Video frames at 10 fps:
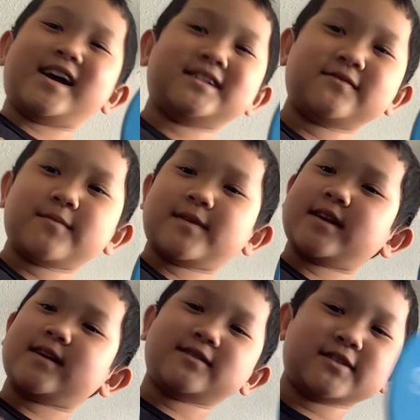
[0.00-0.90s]

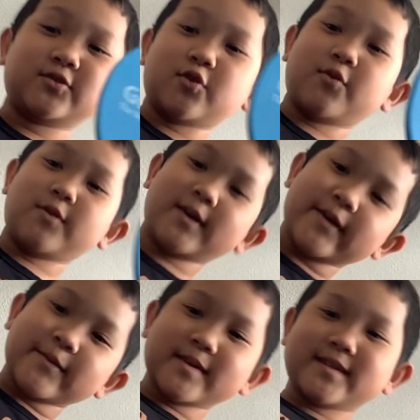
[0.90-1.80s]
Everybody learn yo
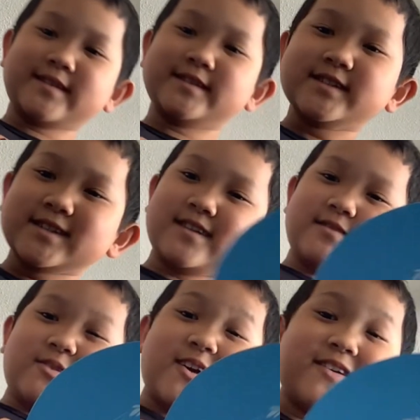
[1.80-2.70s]
ABCs.
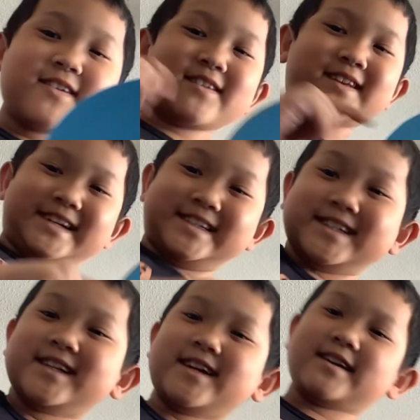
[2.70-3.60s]
Start with A,
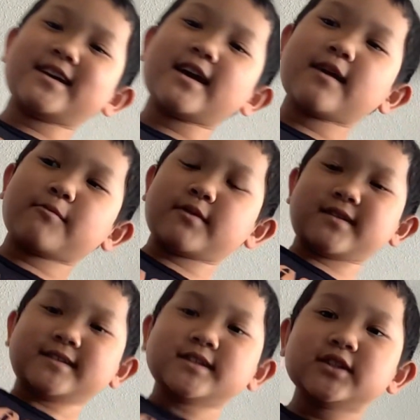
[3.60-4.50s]
then end with
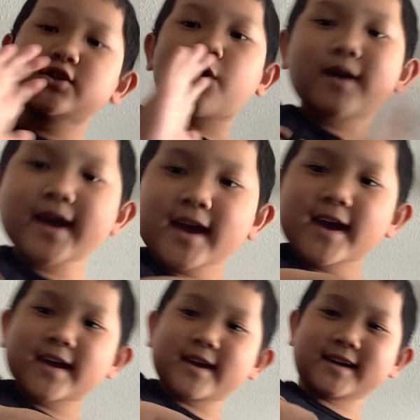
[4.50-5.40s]
Z.
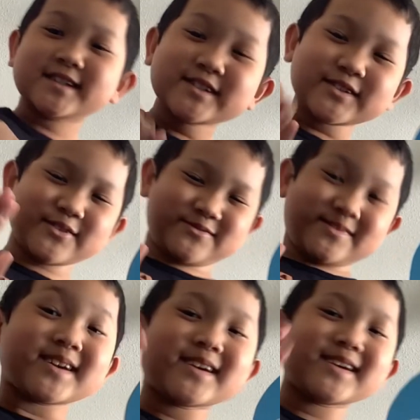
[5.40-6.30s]
Everybody learn yo
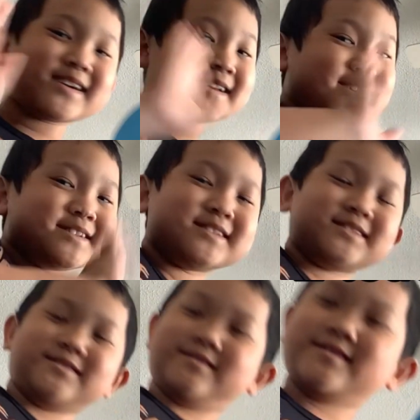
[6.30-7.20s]
ABCs.